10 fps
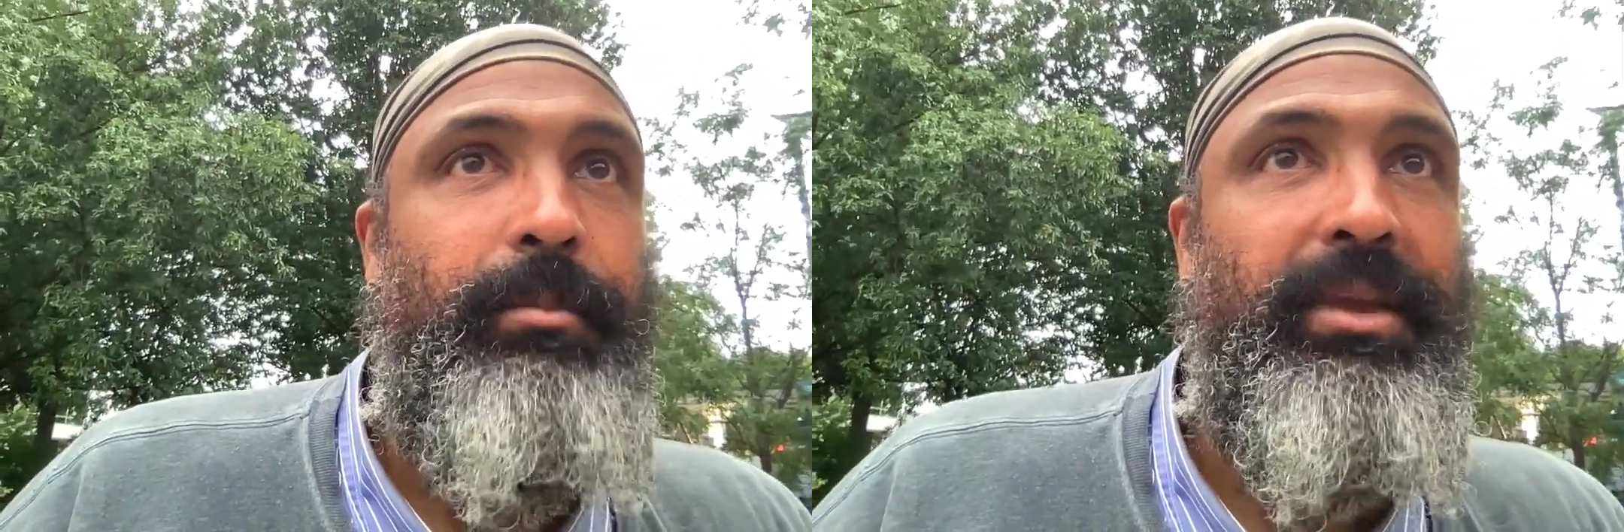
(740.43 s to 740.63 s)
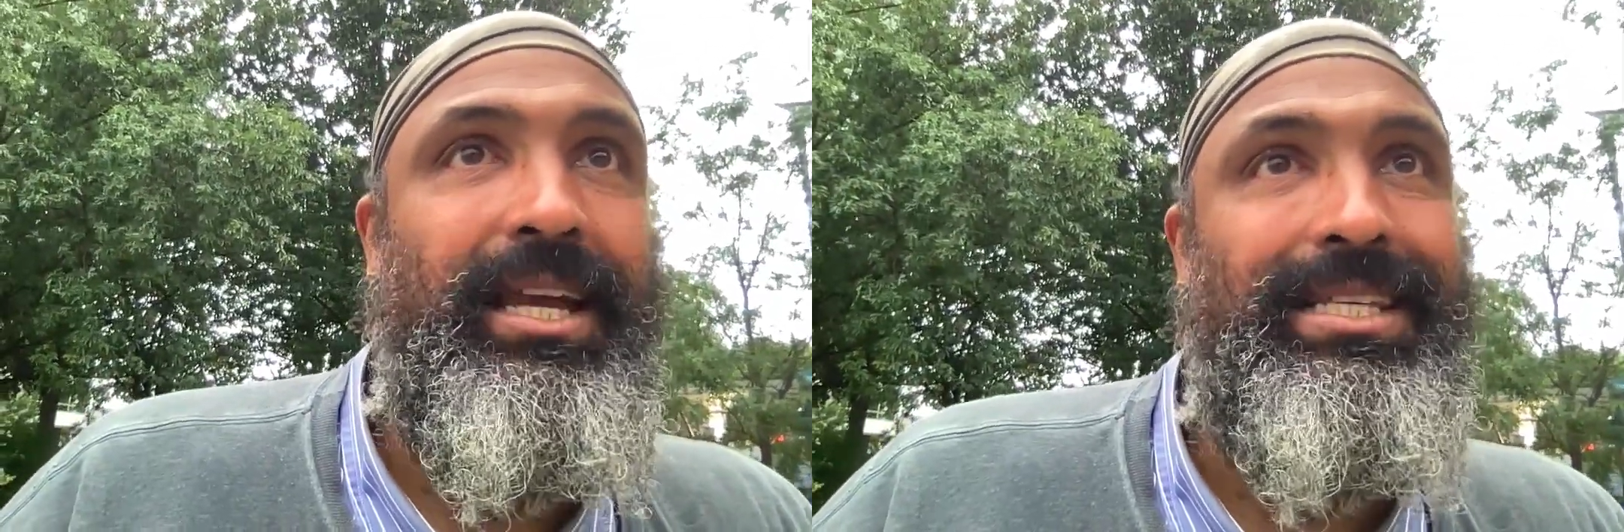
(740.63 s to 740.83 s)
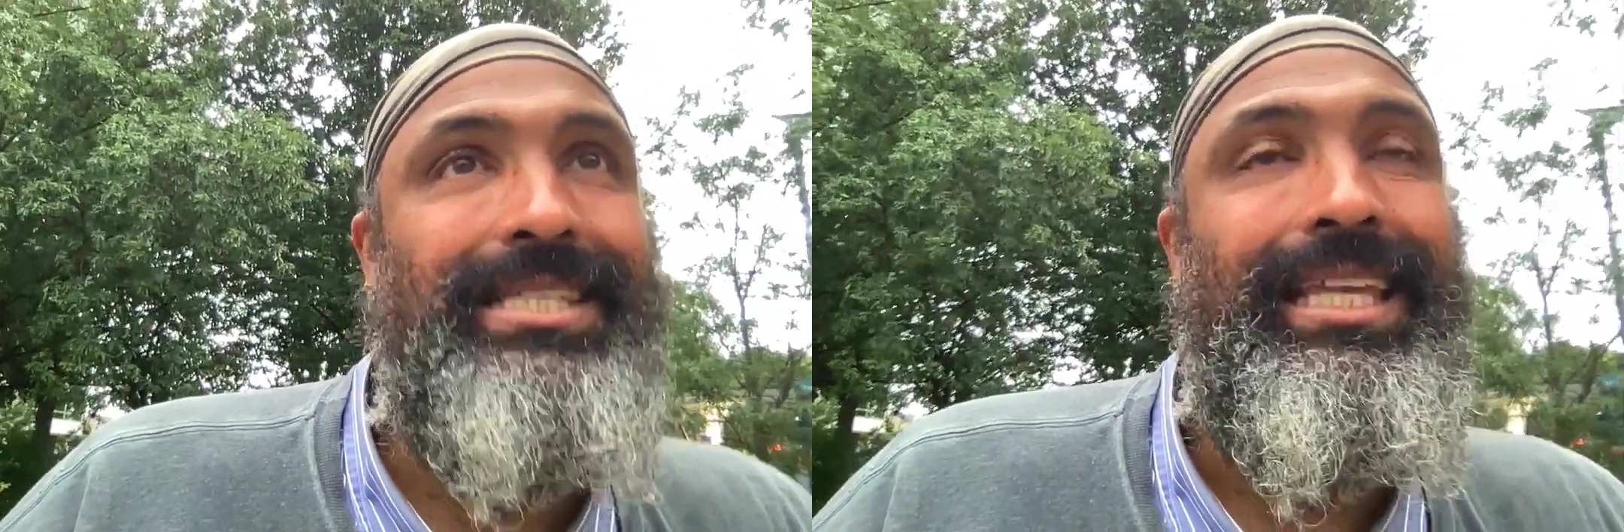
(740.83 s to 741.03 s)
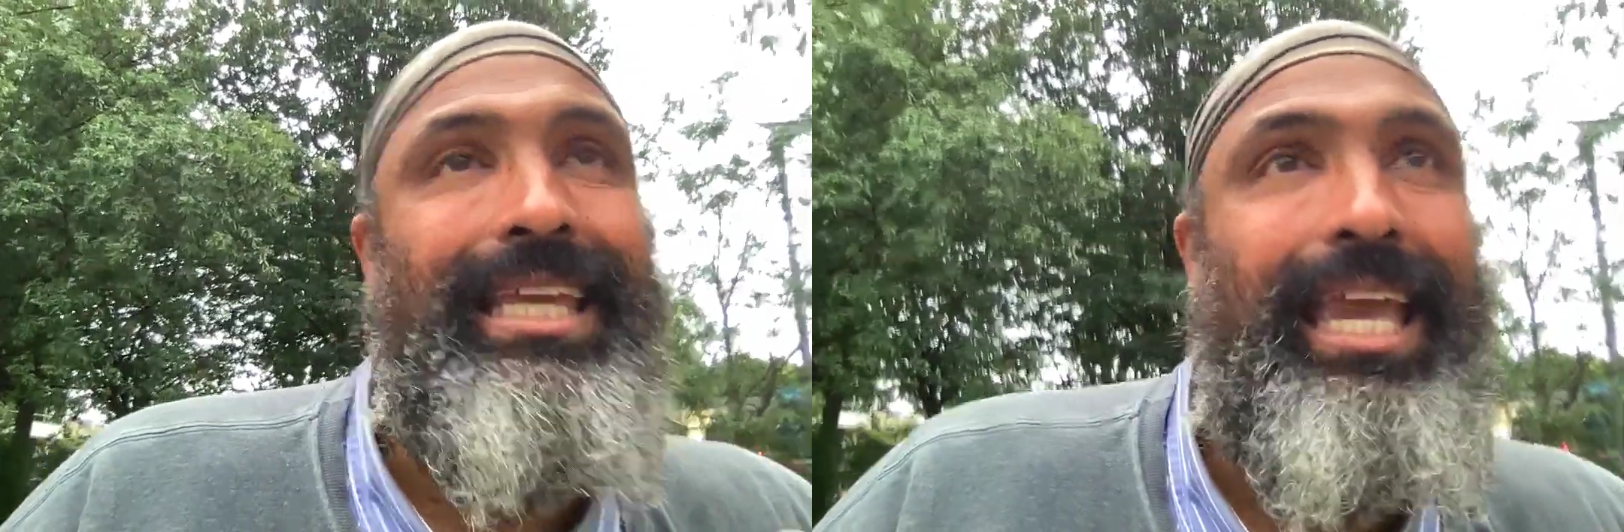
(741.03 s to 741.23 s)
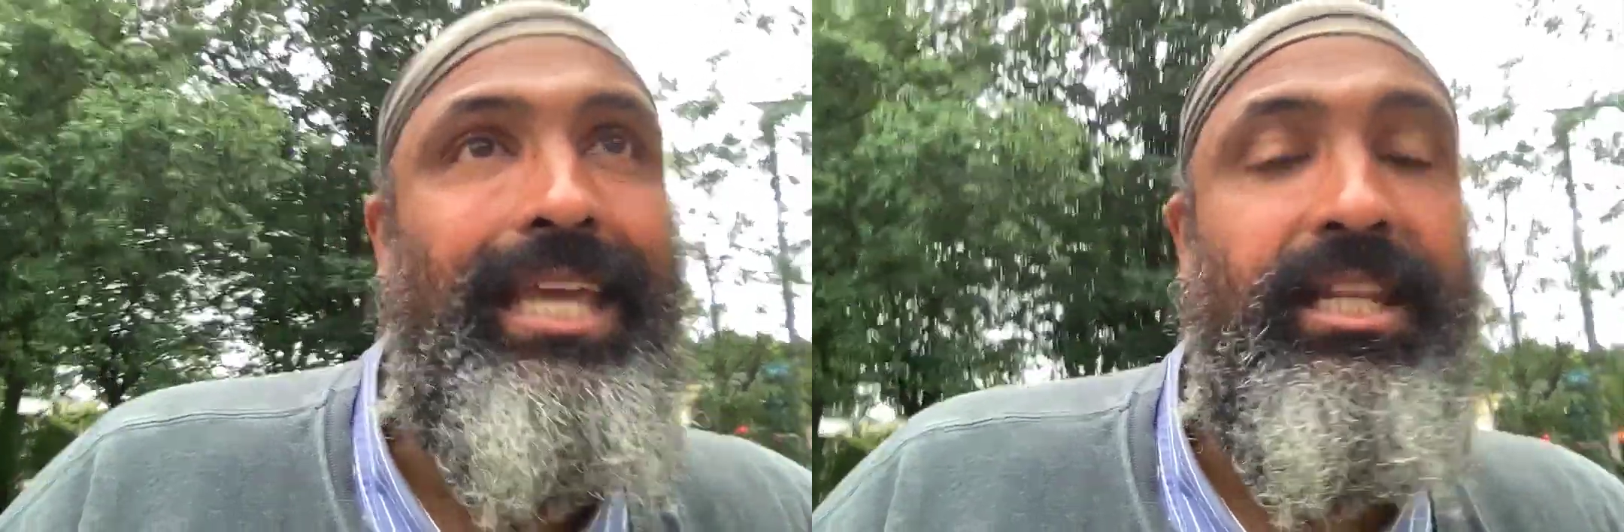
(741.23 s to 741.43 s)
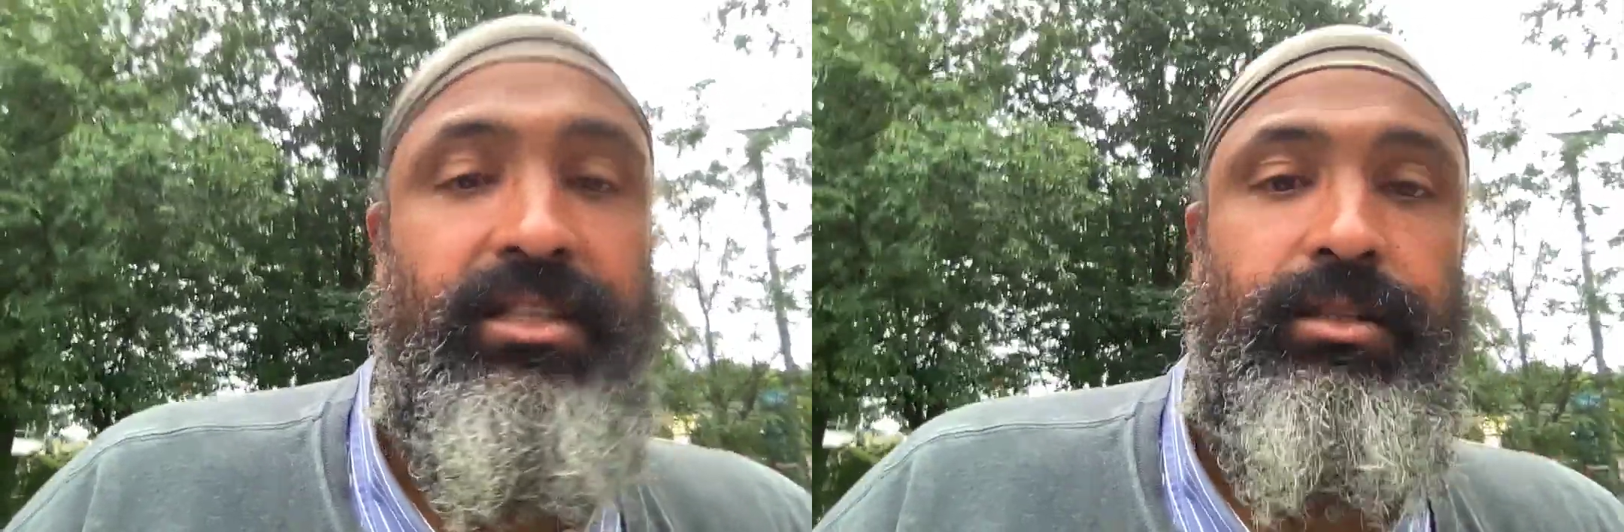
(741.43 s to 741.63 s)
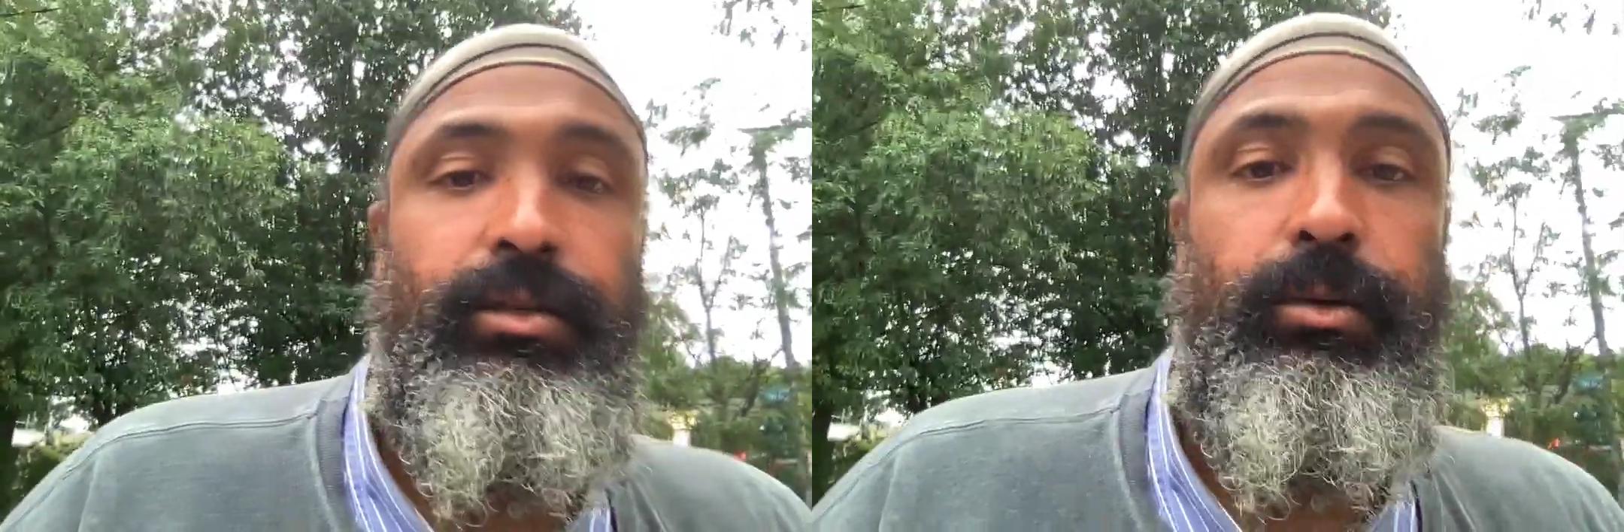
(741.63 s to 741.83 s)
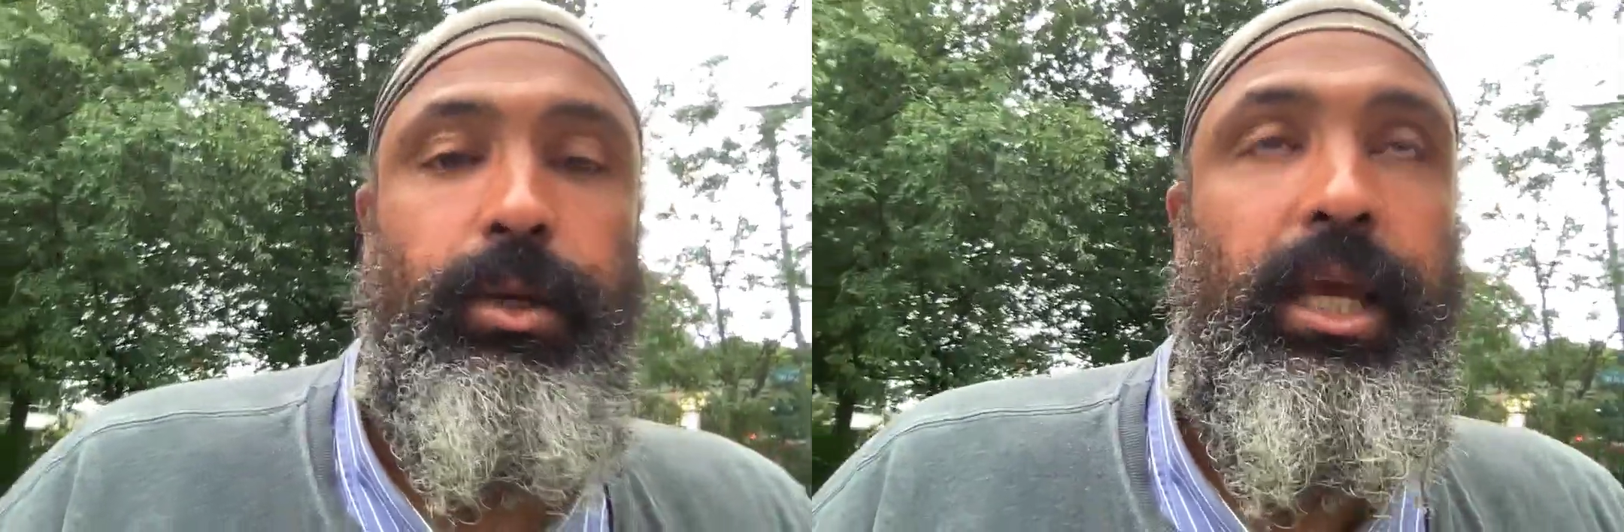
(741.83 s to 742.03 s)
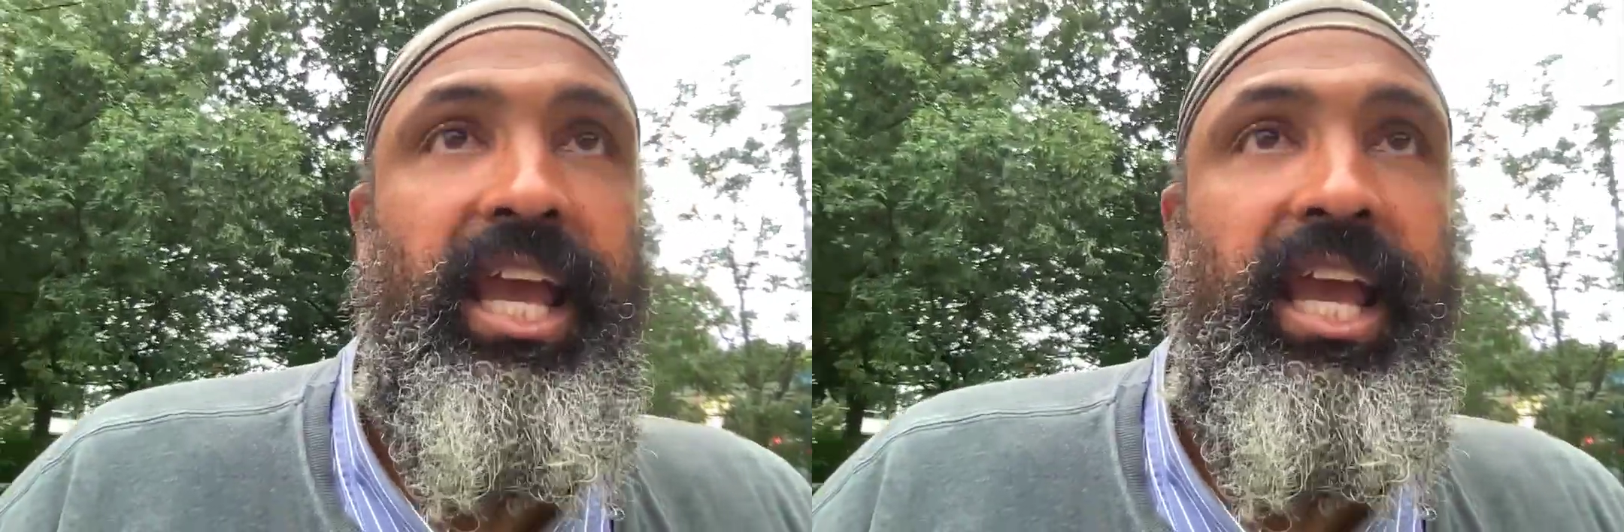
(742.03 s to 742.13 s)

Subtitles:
because it's the cadence too,